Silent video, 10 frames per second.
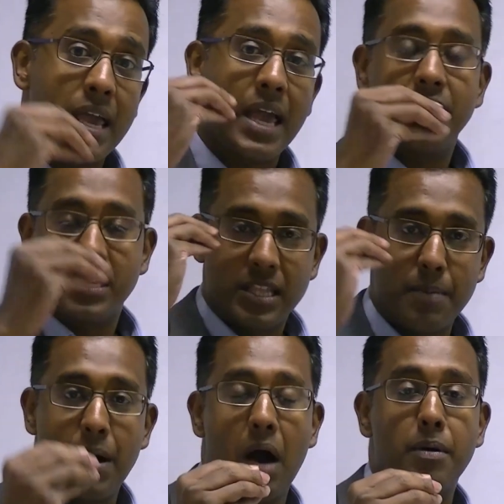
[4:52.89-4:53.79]
enter the
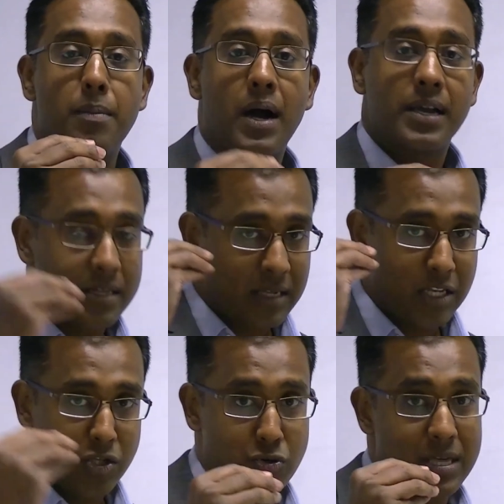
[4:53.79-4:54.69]
apartment market in
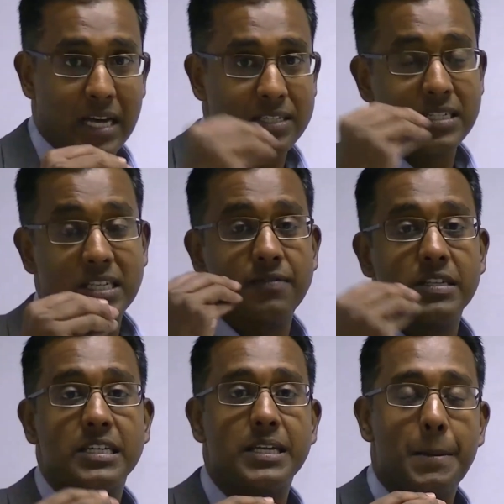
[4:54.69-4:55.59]

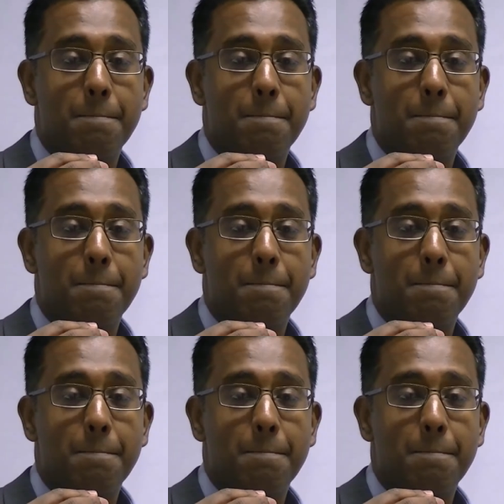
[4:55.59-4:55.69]
2017.